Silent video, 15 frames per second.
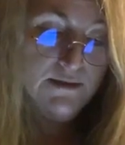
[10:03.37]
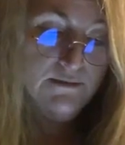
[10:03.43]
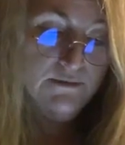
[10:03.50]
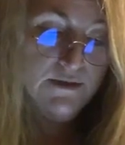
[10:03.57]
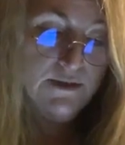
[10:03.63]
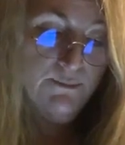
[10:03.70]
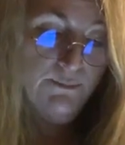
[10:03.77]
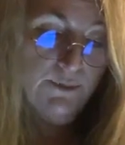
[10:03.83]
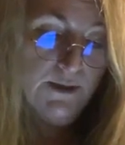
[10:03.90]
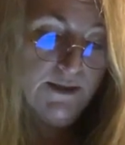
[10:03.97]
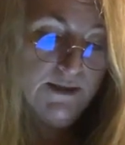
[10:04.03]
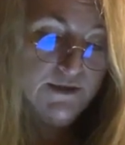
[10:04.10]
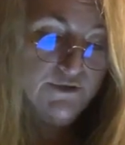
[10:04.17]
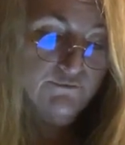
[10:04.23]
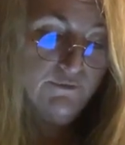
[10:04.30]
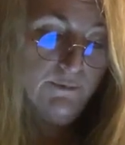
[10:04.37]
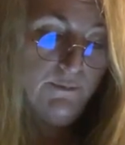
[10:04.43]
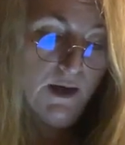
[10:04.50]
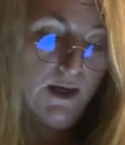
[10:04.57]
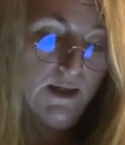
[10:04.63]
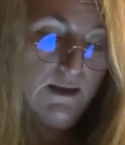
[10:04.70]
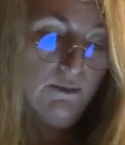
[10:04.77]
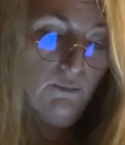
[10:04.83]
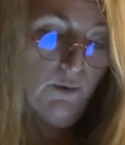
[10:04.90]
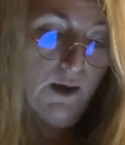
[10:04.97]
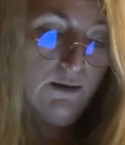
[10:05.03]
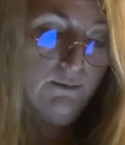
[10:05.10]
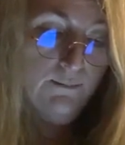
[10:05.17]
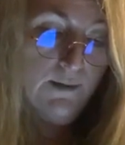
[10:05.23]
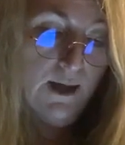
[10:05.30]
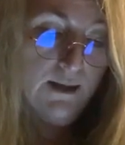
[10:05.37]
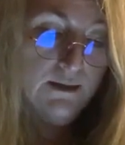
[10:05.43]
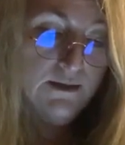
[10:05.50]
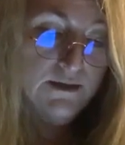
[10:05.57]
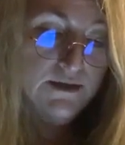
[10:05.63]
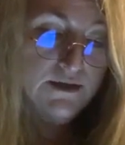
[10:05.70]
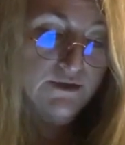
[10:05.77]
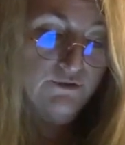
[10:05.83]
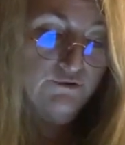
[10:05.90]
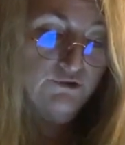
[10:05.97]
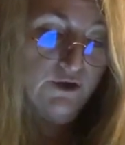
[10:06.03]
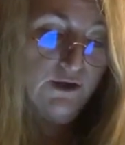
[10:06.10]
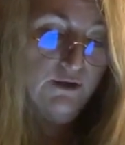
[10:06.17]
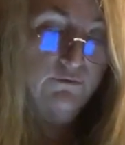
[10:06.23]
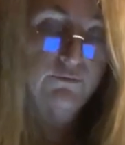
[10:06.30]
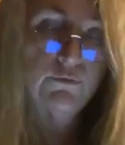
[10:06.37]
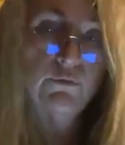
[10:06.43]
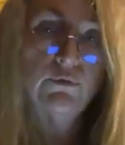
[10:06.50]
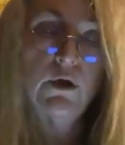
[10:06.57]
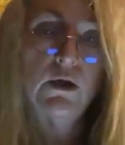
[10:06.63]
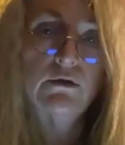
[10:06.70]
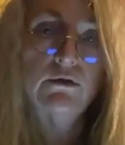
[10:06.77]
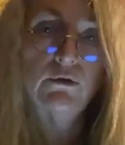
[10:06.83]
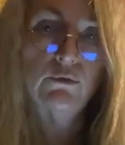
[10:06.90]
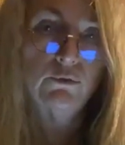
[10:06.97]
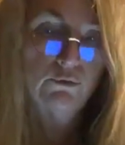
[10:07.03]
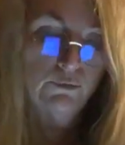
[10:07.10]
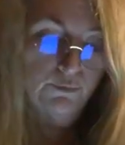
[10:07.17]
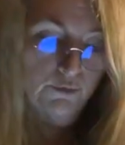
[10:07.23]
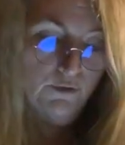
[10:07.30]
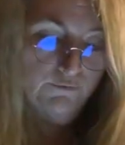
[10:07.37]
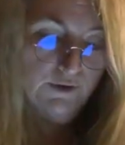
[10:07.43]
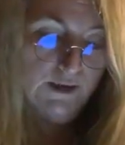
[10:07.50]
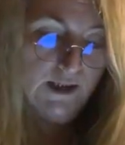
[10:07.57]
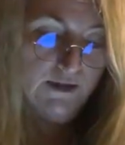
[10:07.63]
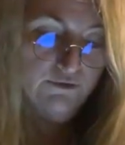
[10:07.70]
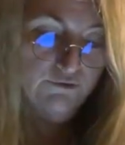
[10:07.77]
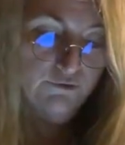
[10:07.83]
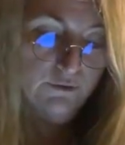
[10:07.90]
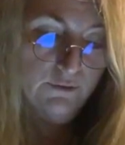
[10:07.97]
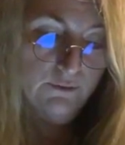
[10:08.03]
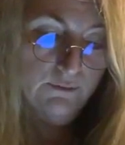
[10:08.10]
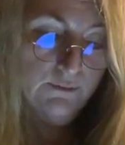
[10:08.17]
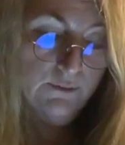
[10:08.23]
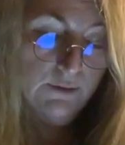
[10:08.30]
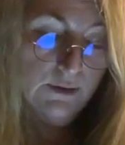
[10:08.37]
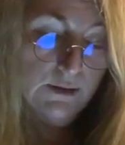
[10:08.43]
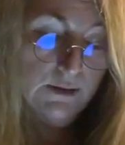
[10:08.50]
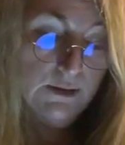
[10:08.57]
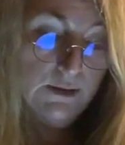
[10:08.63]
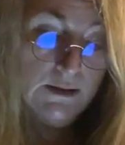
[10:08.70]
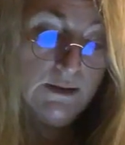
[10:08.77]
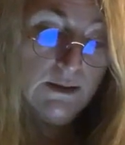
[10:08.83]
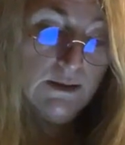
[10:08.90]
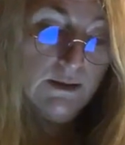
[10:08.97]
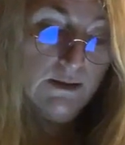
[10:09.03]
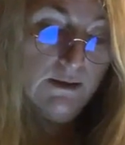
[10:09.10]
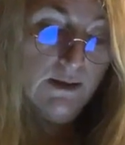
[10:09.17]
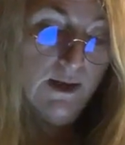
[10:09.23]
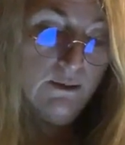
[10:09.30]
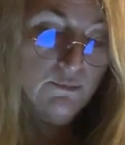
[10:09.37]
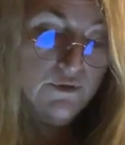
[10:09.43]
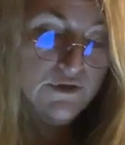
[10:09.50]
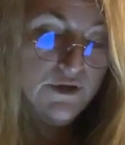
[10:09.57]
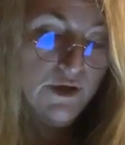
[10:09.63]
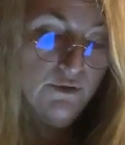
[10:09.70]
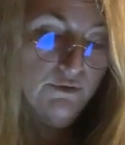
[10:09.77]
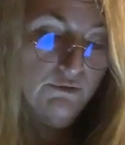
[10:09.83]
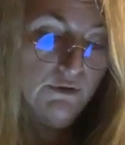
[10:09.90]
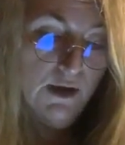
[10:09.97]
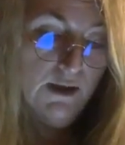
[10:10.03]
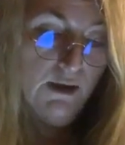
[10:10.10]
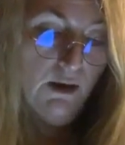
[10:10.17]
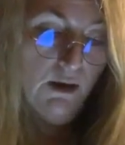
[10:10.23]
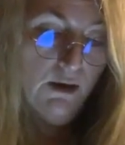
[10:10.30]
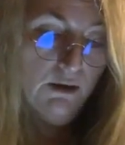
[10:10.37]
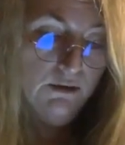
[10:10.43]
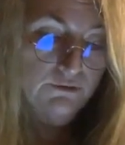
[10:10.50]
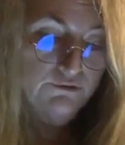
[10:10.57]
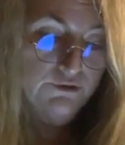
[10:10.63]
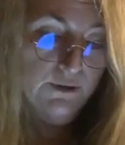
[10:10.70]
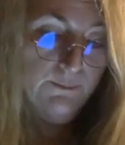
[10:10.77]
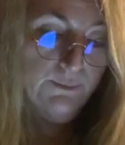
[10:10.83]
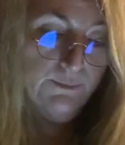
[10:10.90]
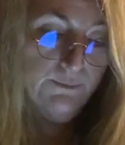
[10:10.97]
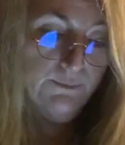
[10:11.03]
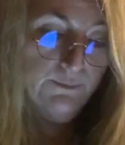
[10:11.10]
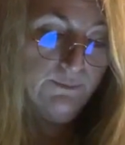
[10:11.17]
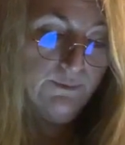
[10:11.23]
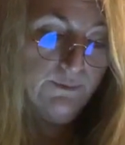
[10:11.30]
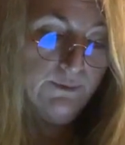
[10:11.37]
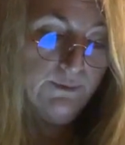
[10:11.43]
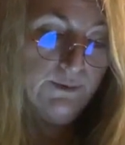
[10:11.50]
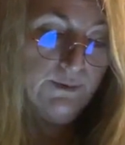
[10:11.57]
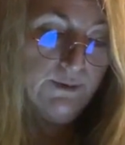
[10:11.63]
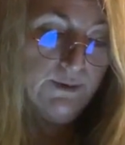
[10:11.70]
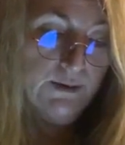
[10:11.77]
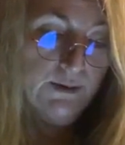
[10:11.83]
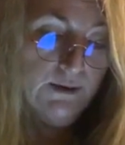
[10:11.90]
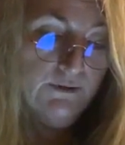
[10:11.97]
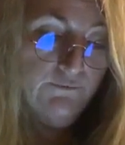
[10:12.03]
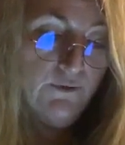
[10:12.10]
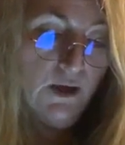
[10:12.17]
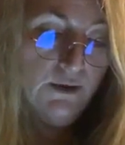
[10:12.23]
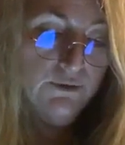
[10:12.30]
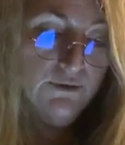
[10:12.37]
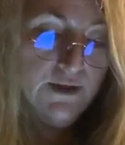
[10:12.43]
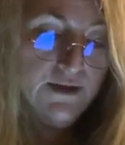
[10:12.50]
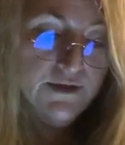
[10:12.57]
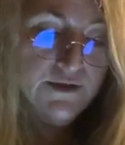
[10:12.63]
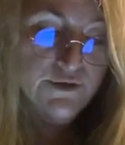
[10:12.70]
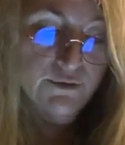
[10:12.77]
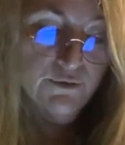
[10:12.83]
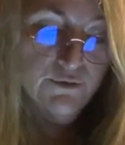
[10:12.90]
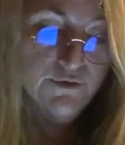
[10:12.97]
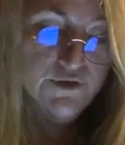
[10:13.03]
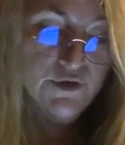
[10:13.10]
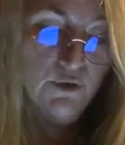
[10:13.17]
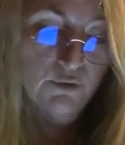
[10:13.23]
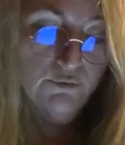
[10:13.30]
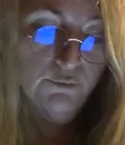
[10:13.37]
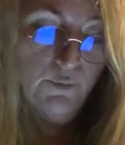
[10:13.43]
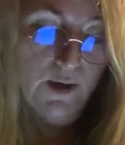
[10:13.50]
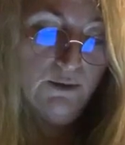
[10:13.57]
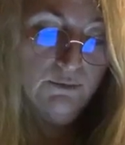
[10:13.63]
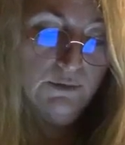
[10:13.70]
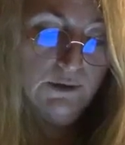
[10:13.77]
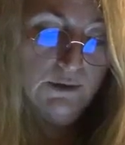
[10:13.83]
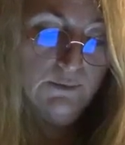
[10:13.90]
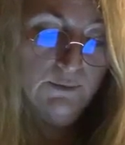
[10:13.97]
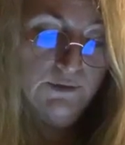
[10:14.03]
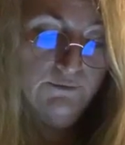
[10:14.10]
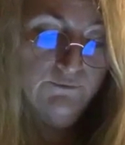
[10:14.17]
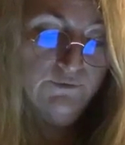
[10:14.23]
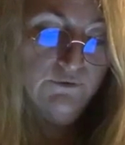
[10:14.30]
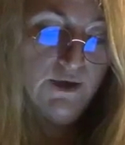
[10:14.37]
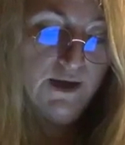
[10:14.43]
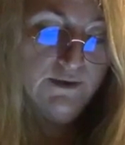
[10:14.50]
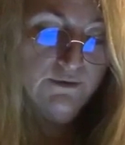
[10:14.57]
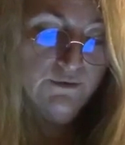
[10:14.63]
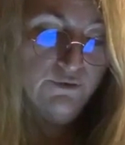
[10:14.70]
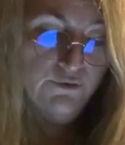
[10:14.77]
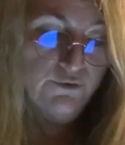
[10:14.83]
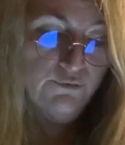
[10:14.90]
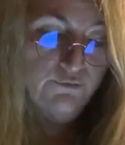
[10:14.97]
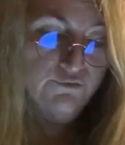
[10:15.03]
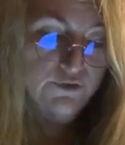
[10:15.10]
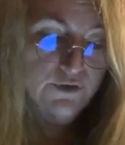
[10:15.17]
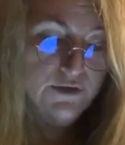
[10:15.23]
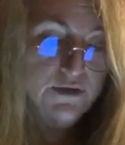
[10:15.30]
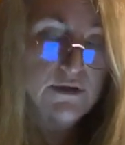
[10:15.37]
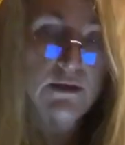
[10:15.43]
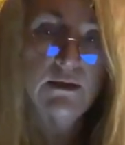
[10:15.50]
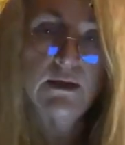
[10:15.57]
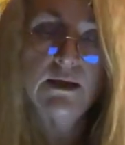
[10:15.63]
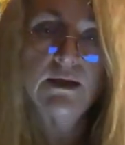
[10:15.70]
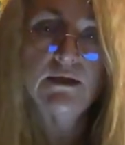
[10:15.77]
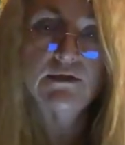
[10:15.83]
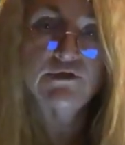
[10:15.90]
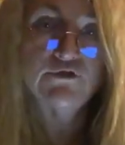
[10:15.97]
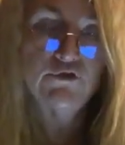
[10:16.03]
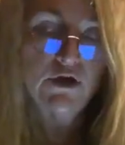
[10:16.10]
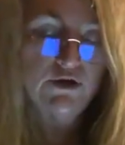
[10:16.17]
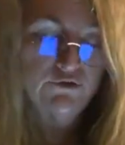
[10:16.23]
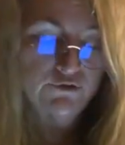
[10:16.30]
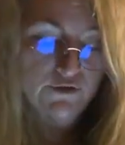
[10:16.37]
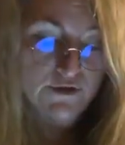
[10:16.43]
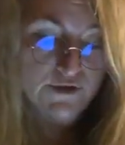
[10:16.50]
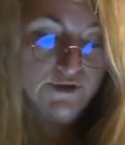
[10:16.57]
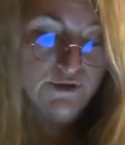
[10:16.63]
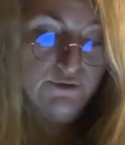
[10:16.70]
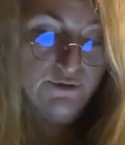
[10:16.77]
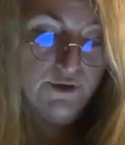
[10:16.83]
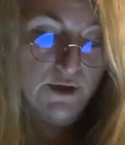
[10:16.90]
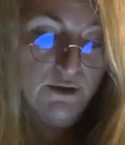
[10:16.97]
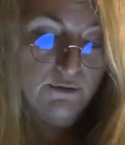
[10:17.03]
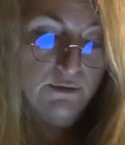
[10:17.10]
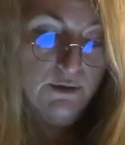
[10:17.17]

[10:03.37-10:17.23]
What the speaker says: simply to remain well-mannered and cheerful under all provocation. That was no great hardship. If I could endure Todd Welcome and Veranda Nugent in the illustration studio,